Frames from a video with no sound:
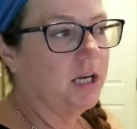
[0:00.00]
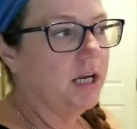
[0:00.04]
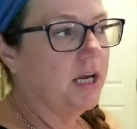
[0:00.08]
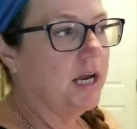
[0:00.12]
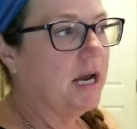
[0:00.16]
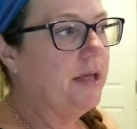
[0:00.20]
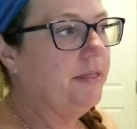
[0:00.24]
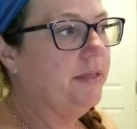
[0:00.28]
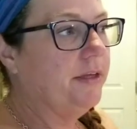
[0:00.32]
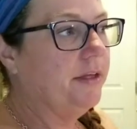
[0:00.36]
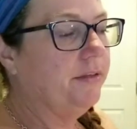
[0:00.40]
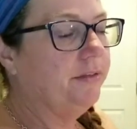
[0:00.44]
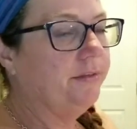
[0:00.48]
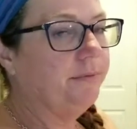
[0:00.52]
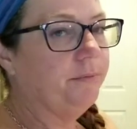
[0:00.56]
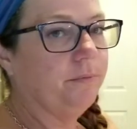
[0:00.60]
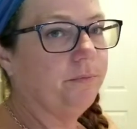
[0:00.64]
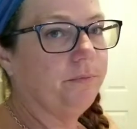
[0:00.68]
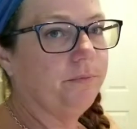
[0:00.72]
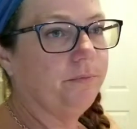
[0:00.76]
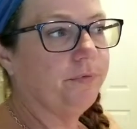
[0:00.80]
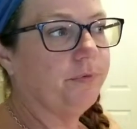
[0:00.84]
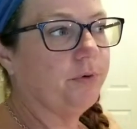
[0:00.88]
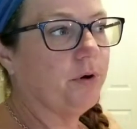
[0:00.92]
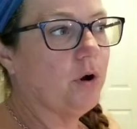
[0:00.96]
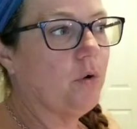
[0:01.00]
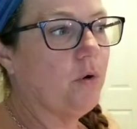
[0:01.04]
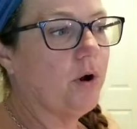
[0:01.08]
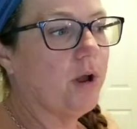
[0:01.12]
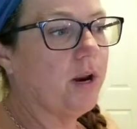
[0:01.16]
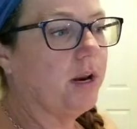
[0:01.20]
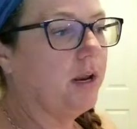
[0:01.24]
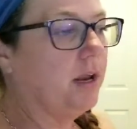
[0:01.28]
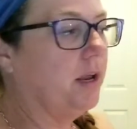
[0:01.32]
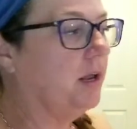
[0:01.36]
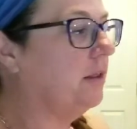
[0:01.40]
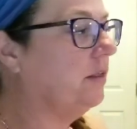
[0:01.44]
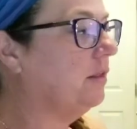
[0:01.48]
and then throw
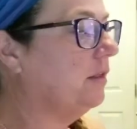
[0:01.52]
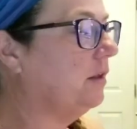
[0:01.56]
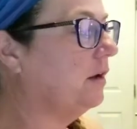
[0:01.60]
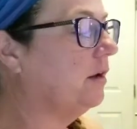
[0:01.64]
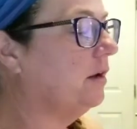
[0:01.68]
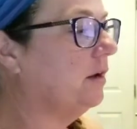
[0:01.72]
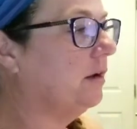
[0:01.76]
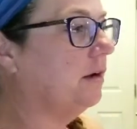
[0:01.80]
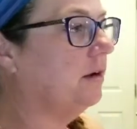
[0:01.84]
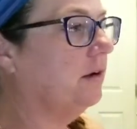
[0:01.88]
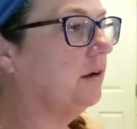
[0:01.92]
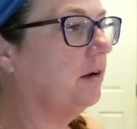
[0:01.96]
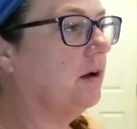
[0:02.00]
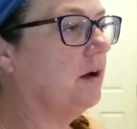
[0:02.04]
it in the,